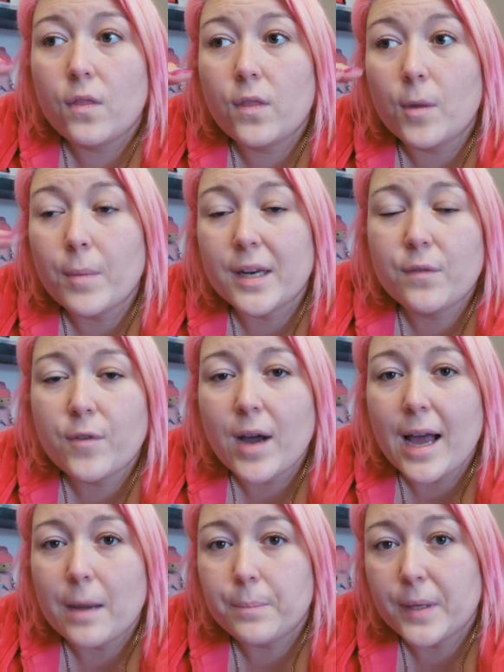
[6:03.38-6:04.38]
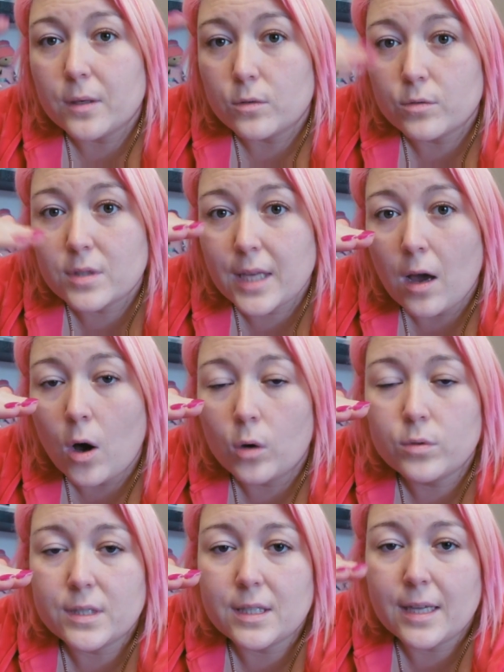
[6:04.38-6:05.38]
the money for our bills get
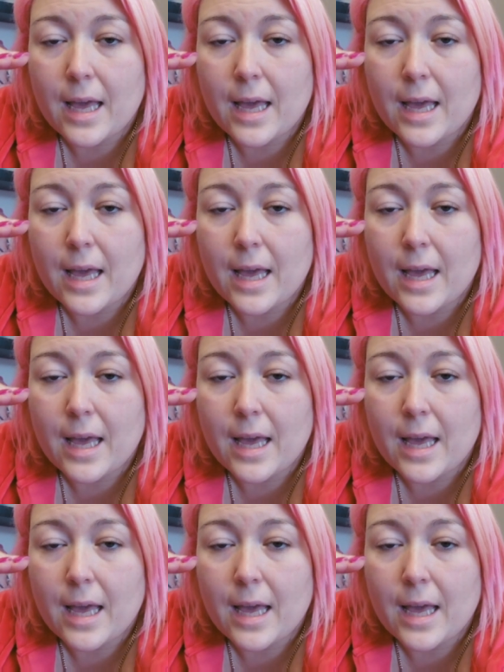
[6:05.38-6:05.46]
hold it,